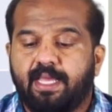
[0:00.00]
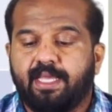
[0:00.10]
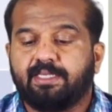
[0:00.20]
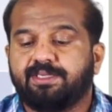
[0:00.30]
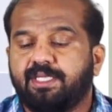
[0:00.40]

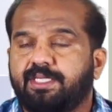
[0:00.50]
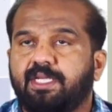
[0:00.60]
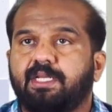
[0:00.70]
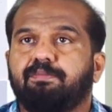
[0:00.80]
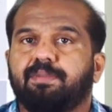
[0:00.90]
Anxiety,
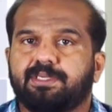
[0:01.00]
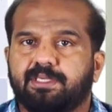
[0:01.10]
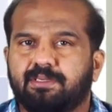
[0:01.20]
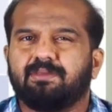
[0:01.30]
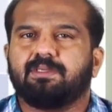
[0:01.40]

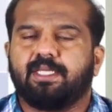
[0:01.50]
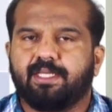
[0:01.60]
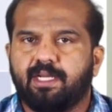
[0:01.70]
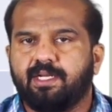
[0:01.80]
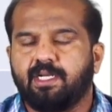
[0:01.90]
depression,
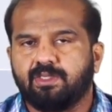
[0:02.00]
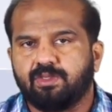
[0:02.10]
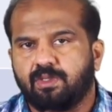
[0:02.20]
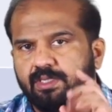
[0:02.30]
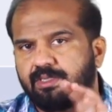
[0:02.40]
psychiatric
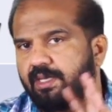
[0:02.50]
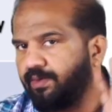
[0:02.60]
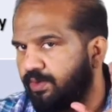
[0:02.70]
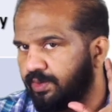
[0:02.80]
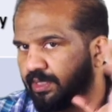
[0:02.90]
disorders have
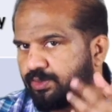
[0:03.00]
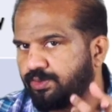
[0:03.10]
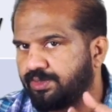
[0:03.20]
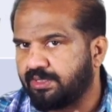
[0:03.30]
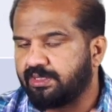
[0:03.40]
got
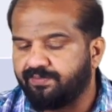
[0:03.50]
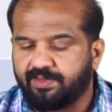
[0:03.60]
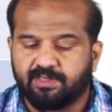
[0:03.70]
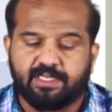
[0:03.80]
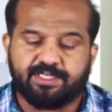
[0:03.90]
association
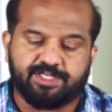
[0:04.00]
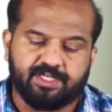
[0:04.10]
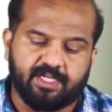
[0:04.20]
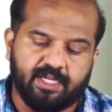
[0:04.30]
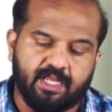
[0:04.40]
with tension
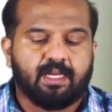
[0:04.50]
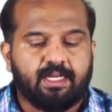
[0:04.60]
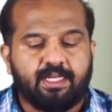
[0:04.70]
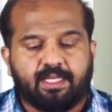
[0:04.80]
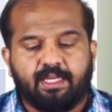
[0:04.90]
headache.
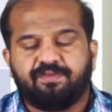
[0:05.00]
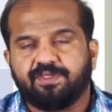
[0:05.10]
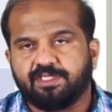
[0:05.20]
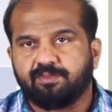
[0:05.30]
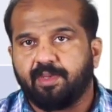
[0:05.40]
Clinical
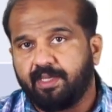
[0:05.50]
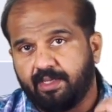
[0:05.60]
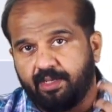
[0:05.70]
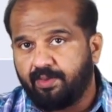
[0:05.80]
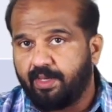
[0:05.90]
features,
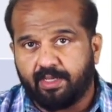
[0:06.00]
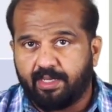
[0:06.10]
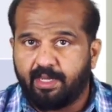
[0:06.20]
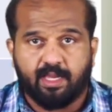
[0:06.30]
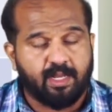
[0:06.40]
migraine you
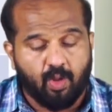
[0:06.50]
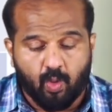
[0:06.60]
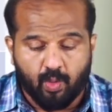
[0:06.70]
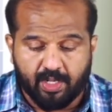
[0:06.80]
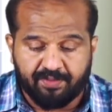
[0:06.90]
can have
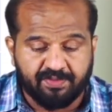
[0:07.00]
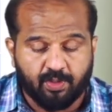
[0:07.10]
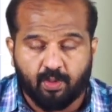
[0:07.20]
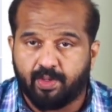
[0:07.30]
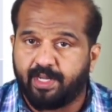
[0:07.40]
aura. If the
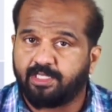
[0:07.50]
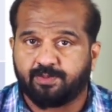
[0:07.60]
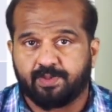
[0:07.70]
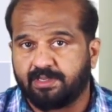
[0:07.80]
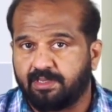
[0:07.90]
aura is
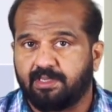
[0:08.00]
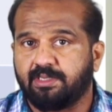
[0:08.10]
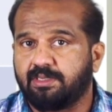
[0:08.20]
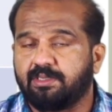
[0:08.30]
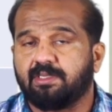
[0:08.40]
present,
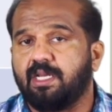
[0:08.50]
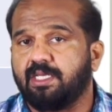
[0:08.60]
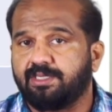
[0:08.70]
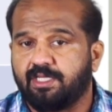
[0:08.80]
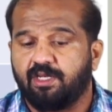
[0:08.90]
is
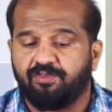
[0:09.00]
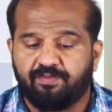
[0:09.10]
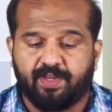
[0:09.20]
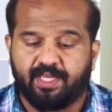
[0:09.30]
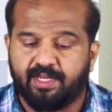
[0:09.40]
classical of
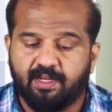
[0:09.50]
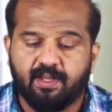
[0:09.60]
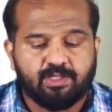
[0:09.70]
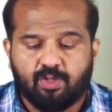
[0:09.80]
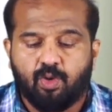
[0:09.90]
migraine.
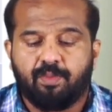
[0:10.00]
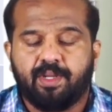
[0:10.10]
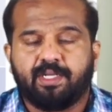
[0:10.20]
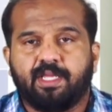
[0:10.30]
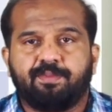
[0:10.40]

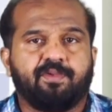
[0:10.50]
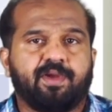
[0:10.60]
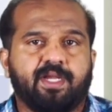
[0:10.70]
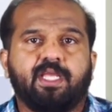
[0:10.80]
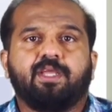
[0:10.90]
Throbbing type of
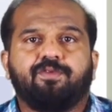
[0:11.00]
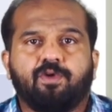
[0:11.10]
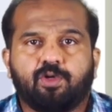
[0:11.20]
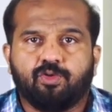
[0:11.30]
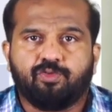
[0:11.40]
headache,
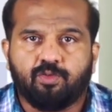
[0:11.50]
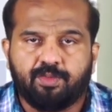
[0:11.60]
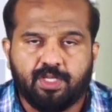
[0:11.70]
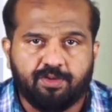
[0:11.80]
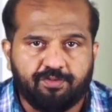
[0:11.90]

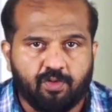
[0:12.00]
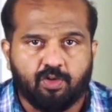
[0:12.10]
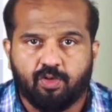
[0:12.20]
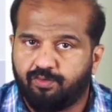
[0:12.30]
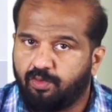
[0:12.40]
photophobia,
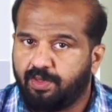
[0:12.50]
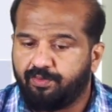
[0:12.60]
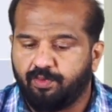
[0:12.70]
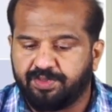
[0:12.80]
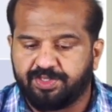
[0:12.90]
phonophobia,
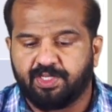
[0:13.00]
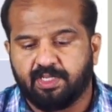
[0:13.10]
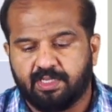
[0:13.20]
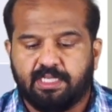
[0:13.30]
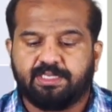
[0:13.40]
vomiting.
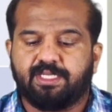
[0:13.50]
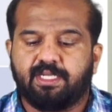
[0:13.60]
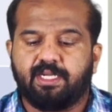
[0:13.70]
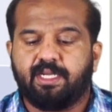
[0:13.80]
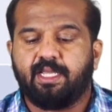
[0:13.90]
Cluster
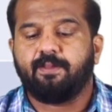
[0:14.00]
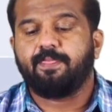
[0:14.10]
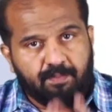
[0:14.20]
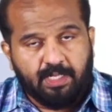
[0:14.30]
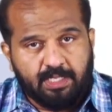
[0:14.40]
headache,
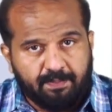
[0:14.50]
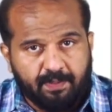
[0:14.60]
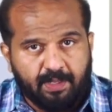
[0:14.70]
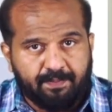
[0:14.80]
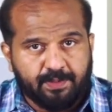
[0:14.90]

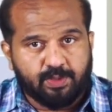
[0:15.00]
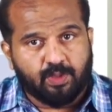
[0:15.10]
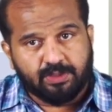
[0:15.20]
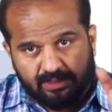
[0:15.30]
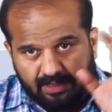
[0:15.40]
multiple
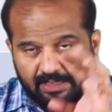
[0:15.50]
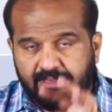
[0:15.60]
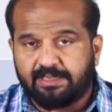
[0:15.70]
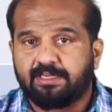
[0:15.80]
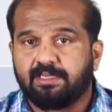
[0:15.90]
episodes,
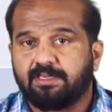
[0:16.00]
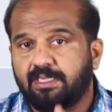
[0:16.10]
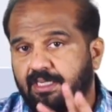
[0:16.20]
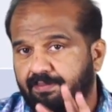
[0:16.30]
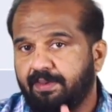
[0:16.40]
clusters,
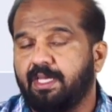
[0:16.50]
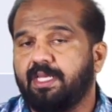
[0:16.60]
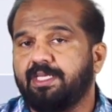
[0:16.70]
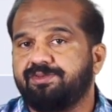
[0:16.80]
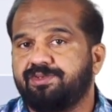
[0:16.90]
the typical
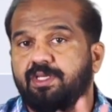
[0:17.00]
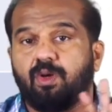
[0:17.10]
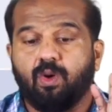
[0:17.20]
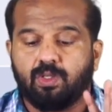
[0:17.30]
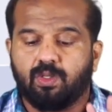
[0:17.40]
history,
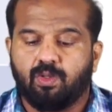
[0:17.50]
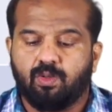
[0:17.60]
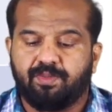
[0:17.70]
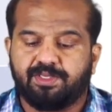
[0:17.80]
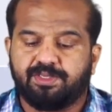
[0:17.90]

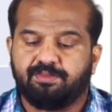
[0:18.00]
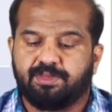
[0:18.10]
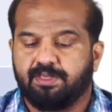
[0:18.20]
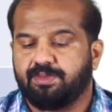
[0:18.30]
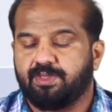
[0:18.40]
autonomic
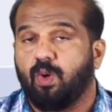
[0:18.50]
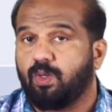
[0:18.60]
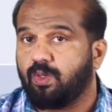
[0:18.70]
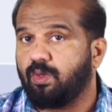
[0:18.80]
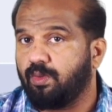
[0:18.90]
symptoms.
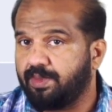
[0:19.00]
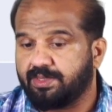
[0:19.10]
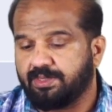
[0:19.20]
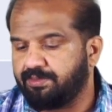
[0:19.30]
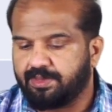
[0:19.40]
Autonomic
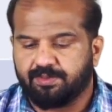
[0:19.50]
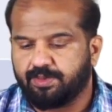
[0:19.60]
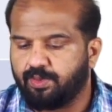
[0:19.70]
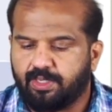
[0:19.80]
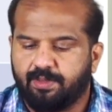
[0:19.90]
symptoms.
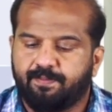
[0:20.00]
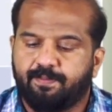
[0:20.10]
Okay.